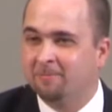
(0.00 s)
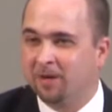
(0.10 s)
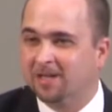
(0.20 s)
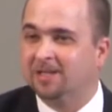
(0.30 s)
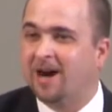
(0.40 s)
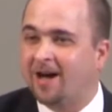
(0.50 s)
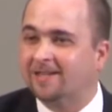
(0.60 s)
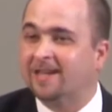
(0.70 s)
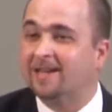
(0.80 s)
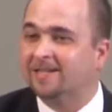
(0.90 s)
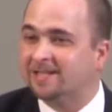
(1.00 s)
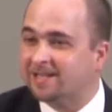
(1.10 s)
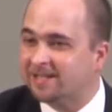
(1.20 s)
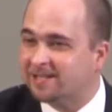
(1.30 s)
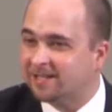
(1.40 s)
because God is a
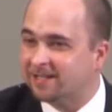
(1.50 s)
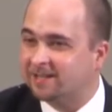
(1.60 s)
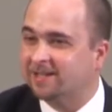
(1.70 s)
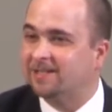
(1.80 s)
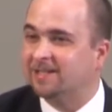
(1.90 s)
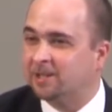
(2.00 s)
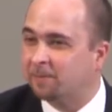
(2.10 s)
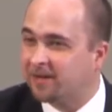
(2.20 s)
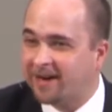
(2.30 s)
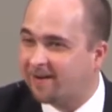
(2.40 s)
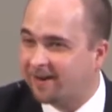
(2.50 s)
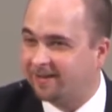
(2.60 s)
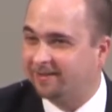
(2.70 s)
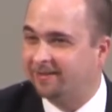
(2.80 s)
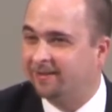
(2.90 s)
consistent disciplinarian.